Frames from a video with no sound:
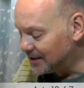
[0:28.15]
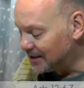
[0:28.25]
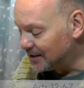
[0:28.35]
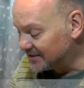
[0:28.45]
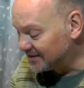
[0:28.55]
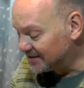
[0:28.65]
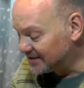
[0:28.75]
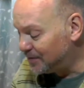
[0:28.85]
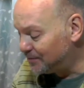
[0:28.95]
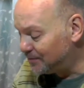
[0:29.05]
he was
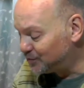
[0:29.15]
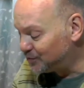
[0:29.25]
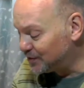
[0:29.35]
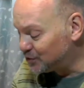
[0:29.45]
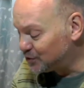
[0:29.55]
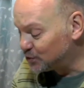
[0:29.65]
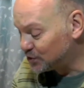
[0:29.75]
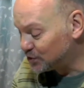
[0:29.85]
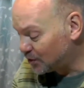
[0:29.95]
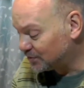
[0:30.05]
sleeping between two
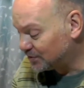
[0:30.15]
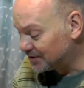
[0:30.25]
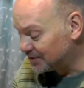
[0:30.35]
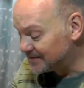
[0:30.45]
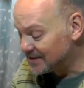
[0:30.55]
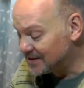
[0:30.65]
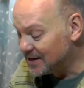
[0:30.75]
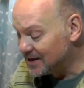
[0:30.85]
soldiers,